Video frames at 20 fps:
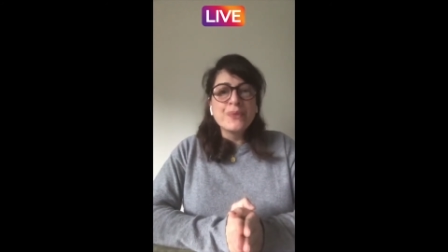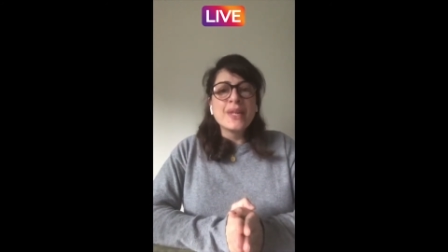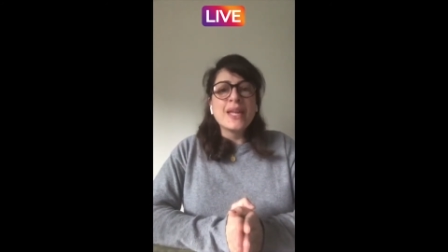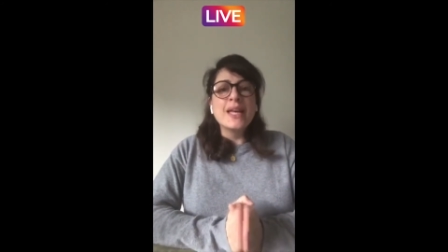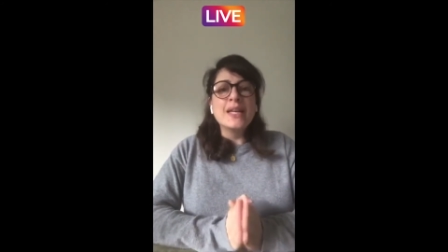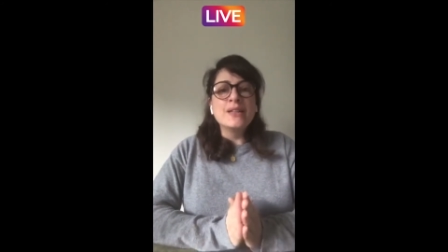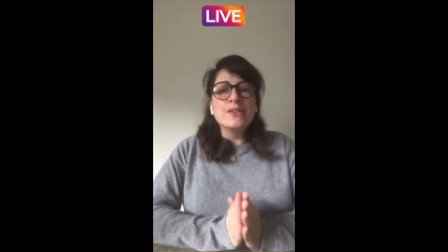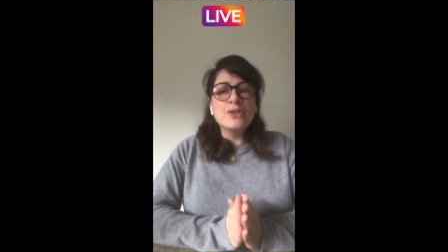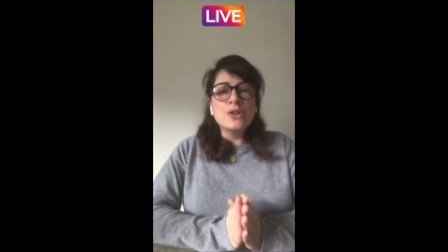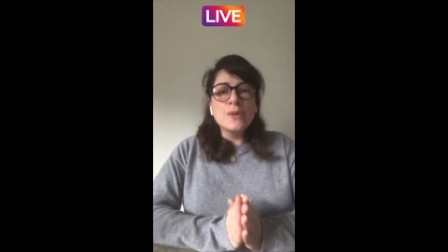
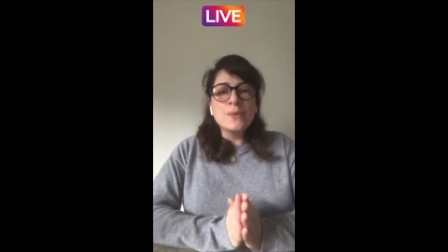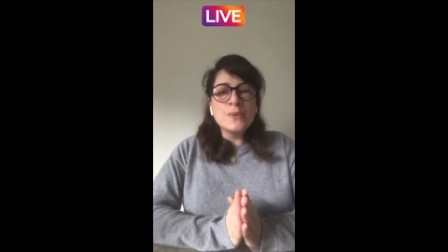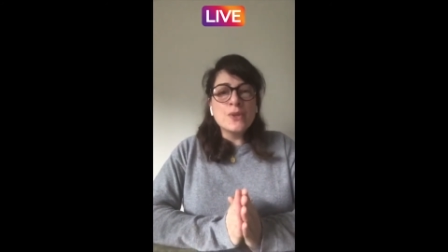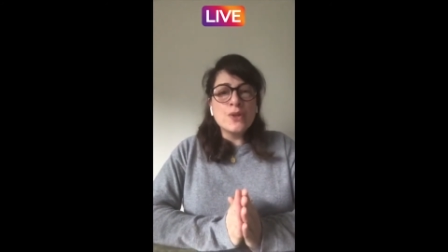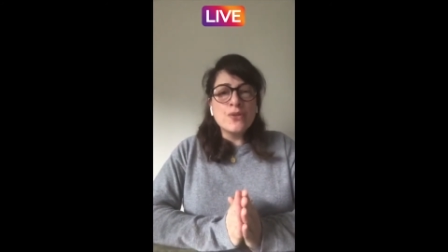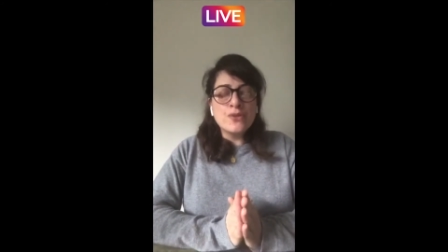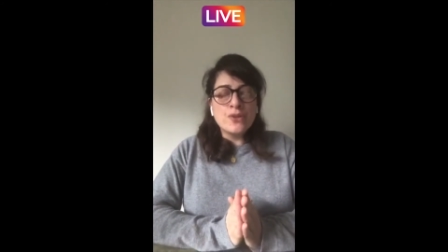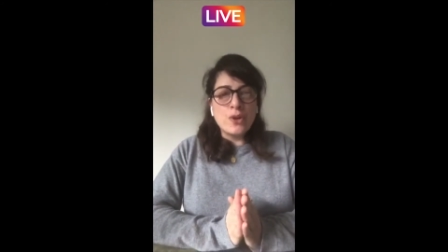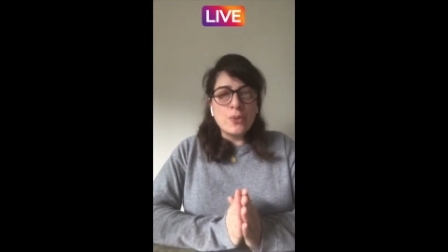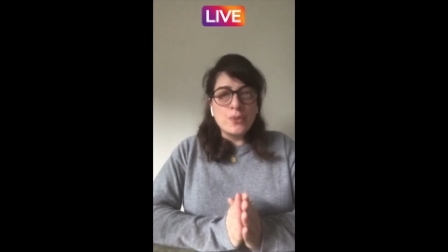in terms
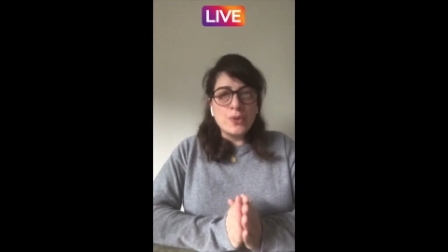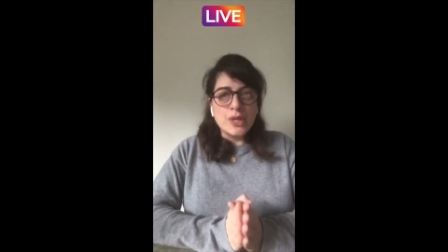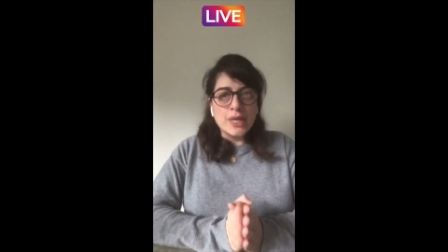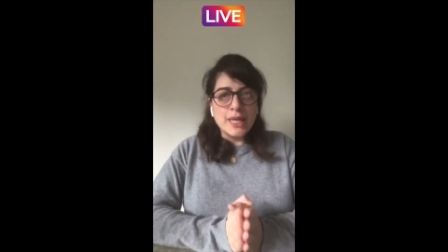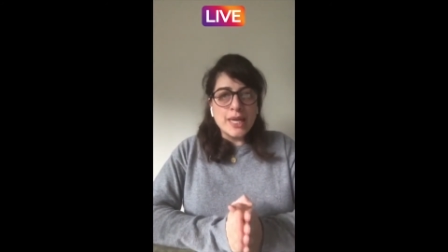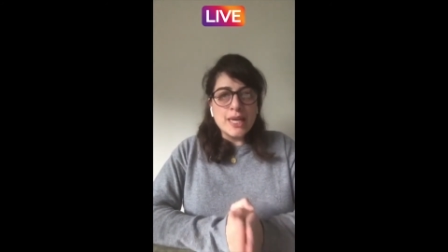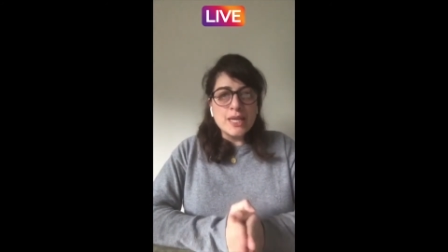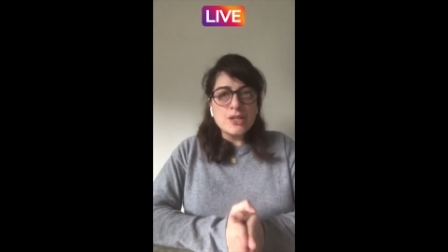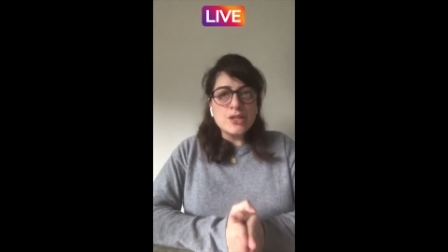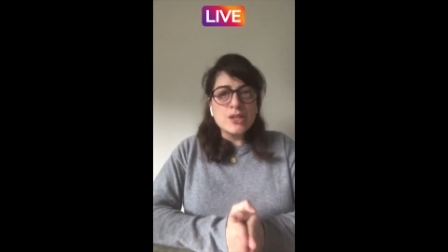of
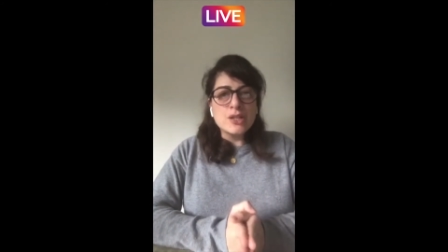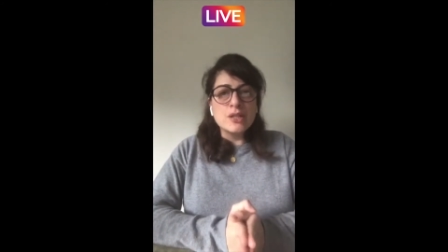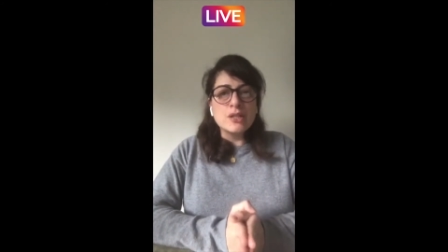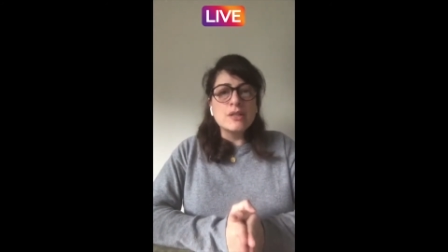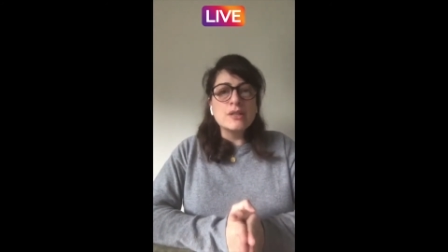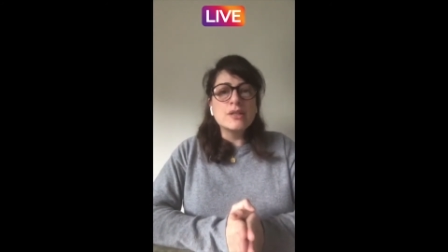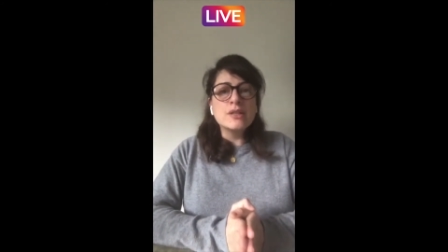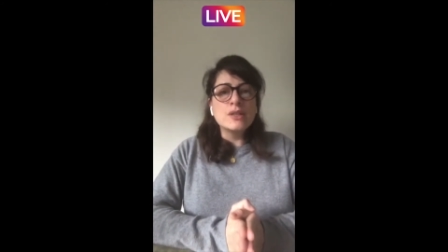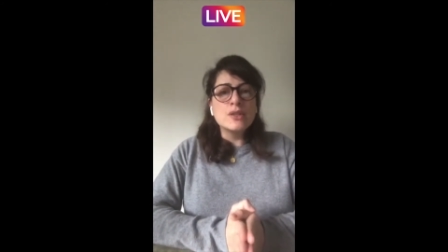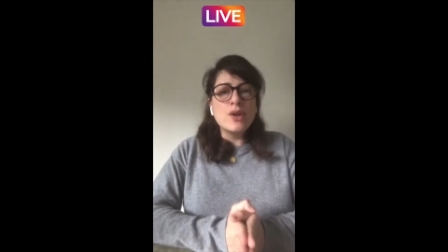
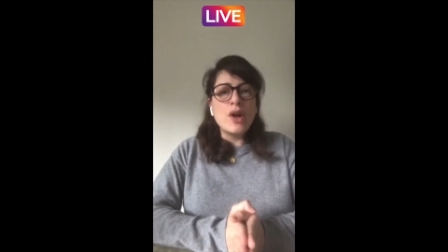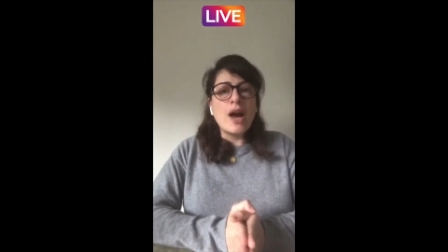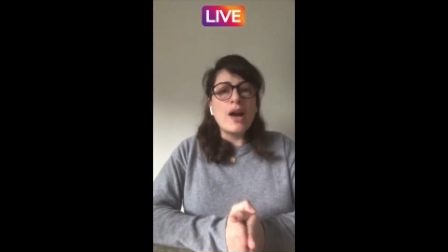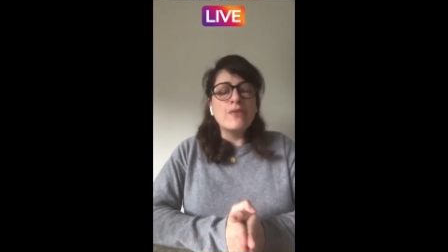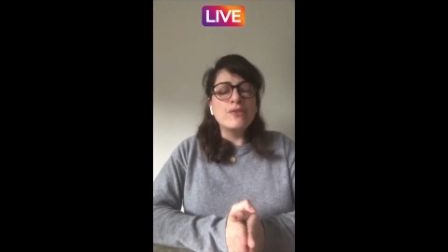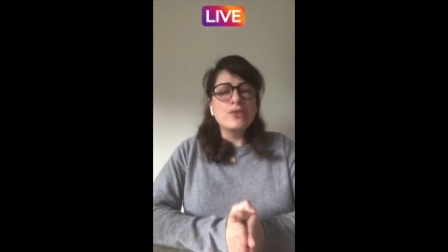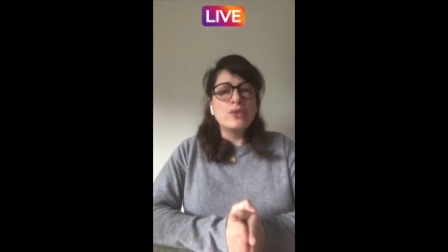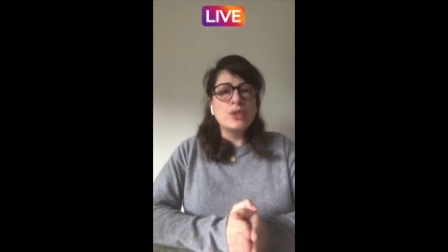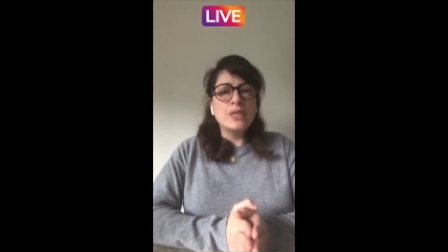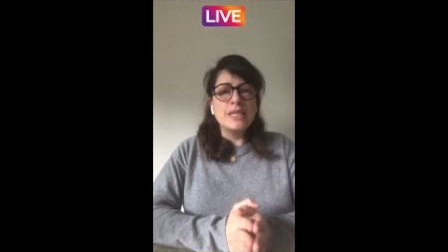communications, you
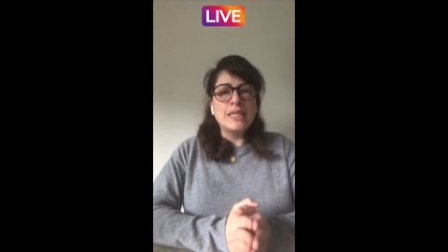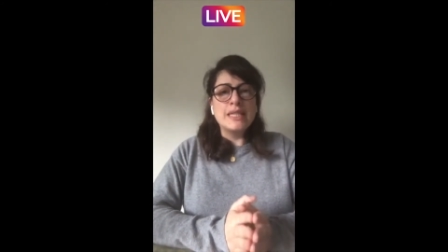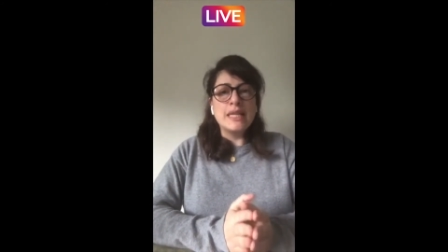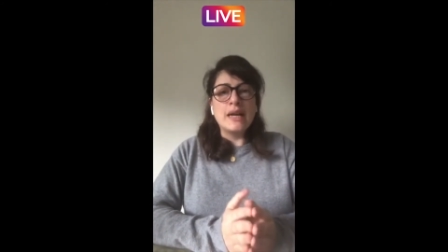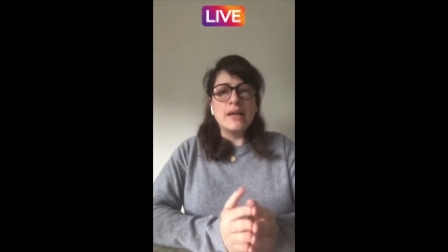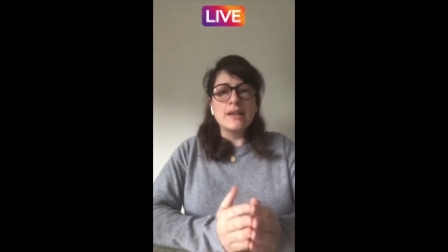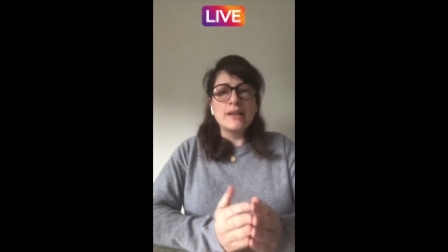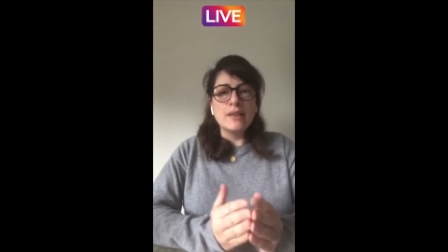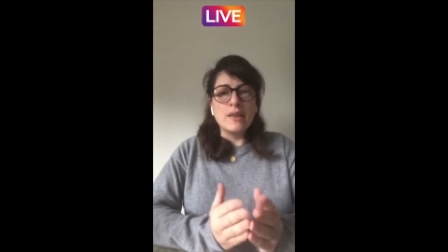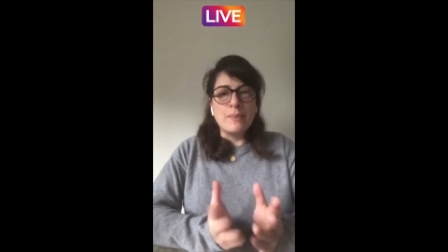have to
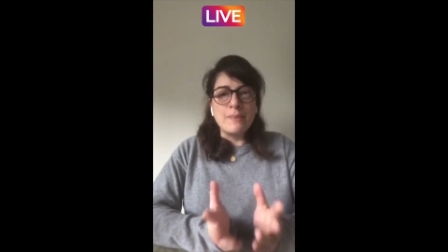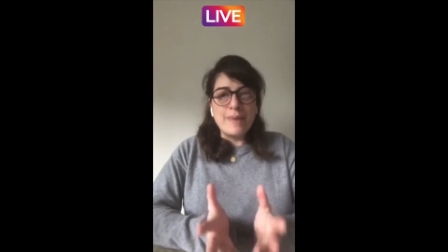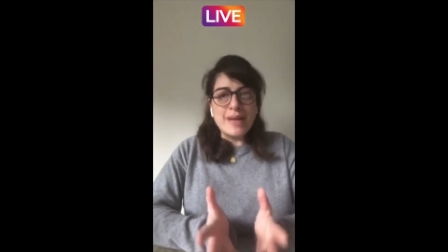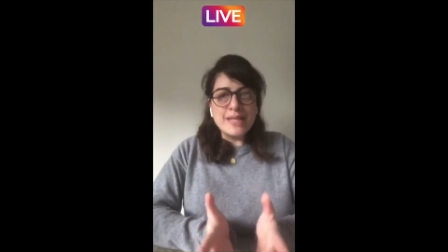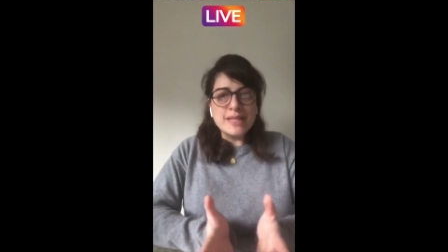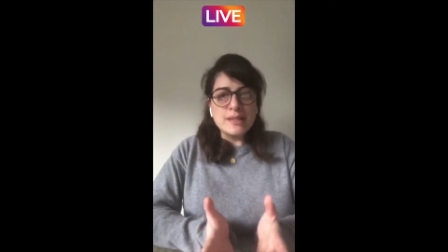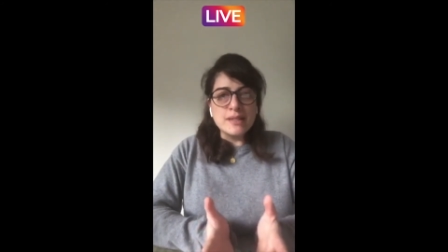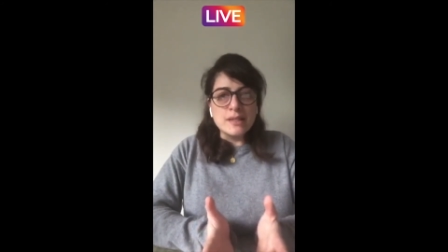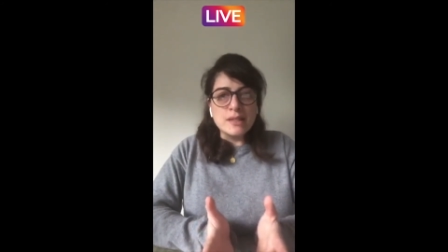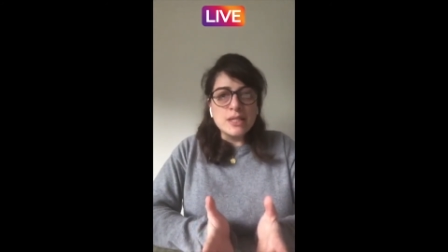design the
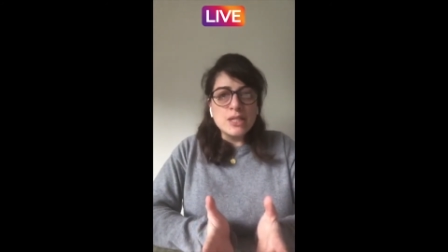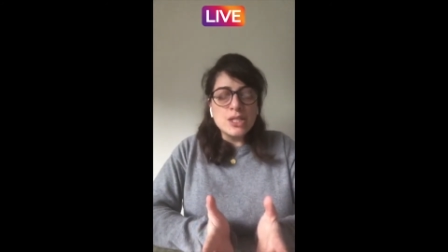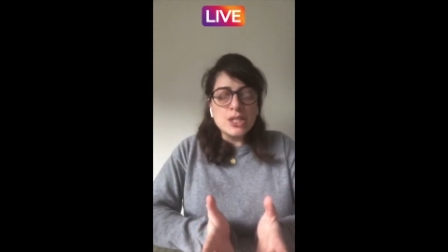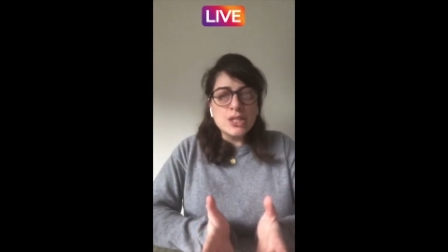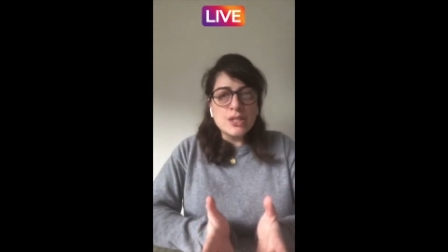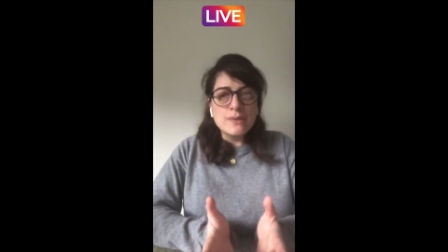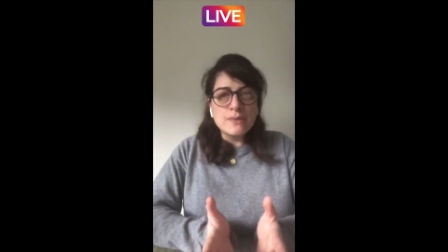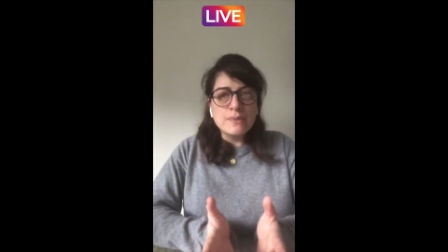message.